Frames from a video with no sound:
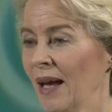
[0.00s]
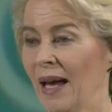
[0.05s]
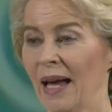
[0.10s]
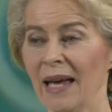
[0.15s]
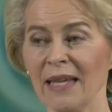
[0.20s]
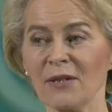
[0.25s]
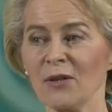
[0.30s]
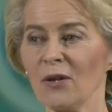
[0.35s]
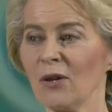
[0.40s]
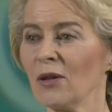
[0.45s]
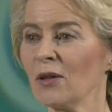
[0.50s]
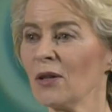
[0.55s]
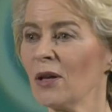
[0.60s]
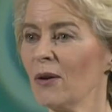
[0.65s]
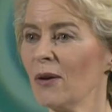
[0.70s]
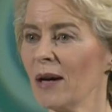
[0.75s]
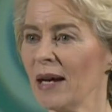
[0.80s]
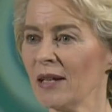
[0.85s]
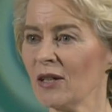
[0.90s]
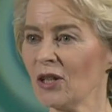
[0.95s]
As you all
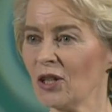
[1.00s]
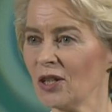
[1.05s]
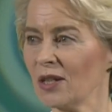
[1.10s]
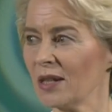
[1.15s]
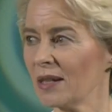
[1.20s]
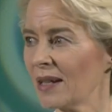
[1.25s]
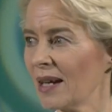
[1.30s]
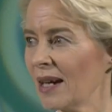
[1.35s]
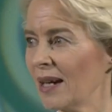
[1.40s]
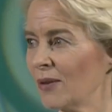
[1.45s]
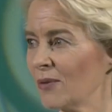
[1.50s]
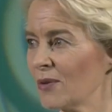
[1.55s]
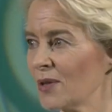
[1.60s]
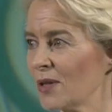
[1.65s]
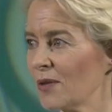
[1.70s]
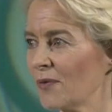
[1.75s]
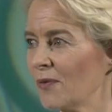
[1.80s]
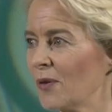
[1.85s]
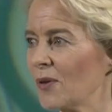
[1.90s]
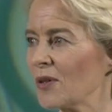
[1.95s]
know, energy
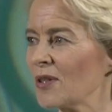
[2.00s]
accounts for